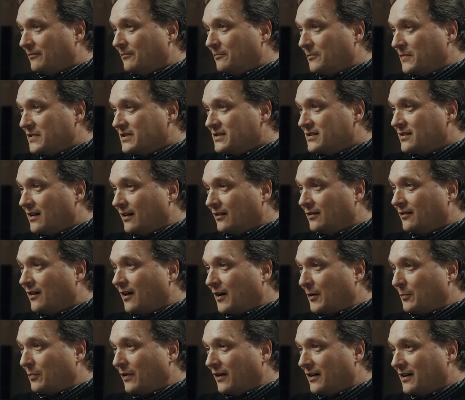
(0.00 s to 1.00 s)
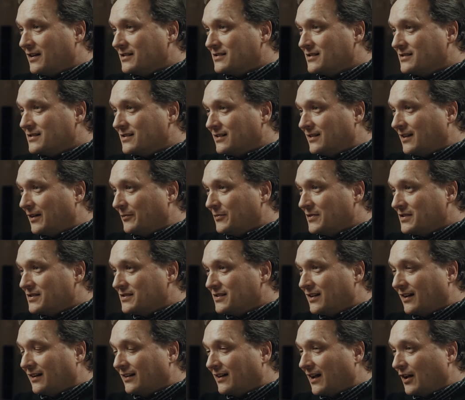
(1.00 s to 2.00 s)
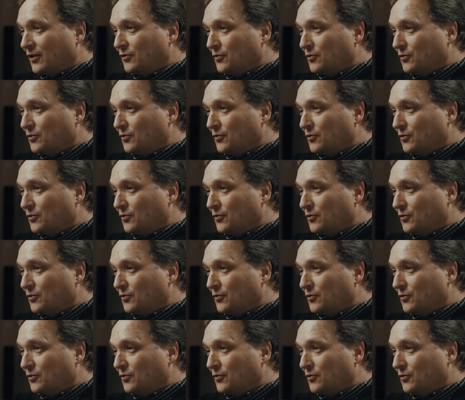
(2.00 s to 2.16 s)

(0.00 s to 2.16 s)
missään arpajaisissa tai missään käy